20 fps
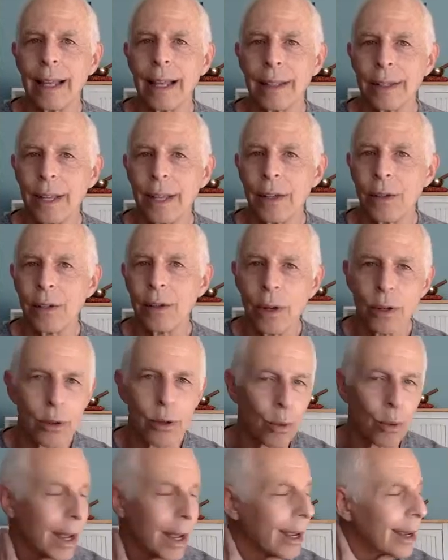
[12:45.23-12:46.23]
and send you on
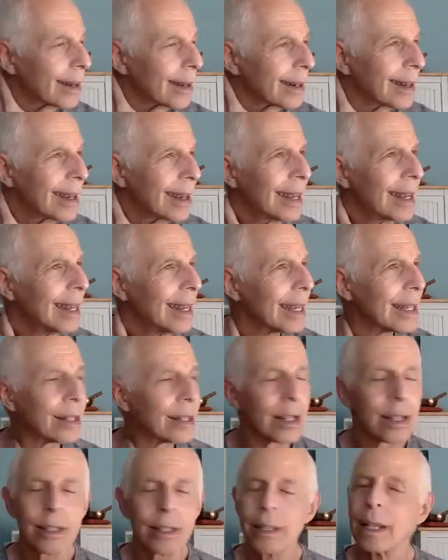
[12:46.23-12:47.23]
your way, and
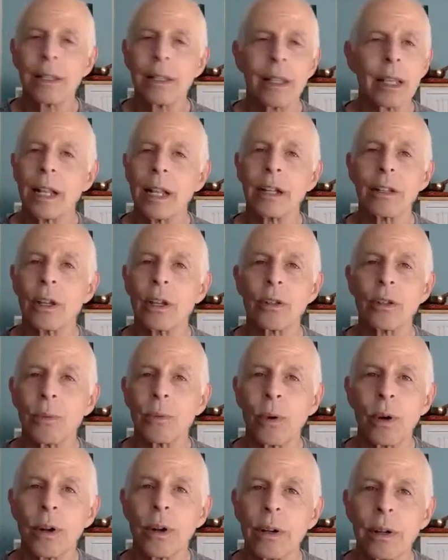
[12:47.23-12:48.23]
then it
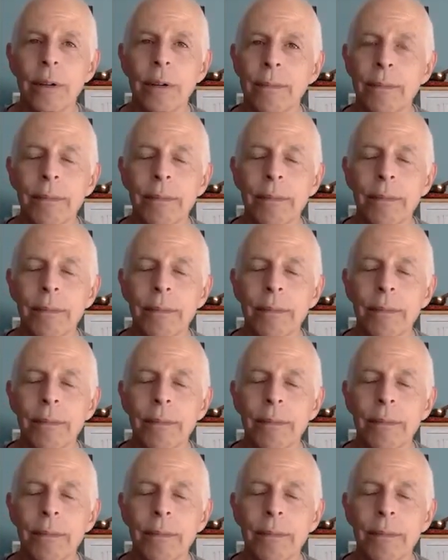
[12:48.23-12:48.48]
doesn't work,